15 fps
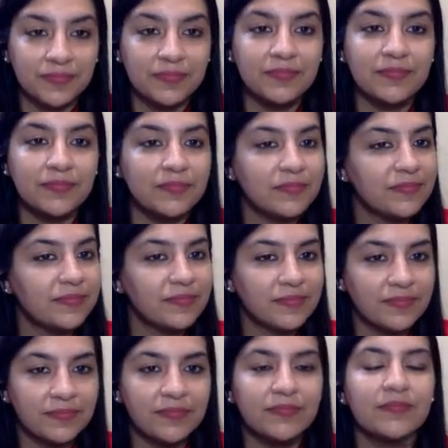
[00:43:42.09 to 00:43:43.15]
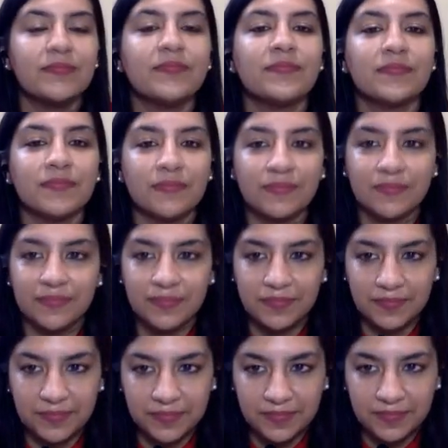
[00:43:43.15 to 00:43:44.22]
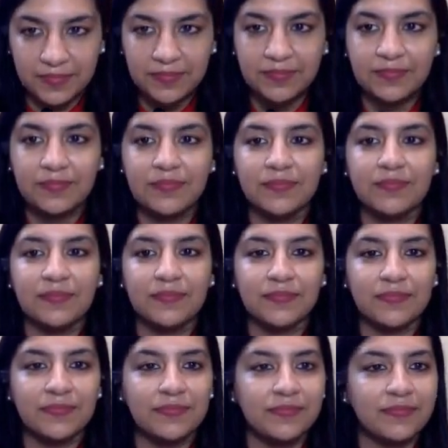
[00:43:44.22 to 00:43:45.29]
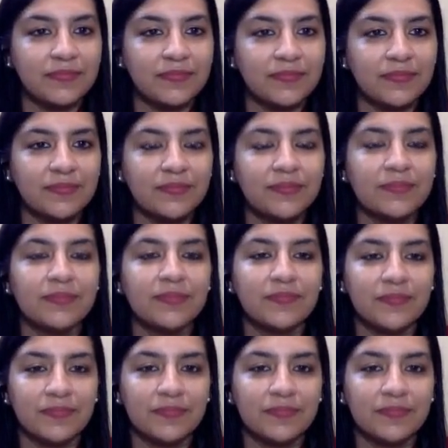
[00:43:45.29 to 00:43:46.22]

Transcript: This person isn't speaking.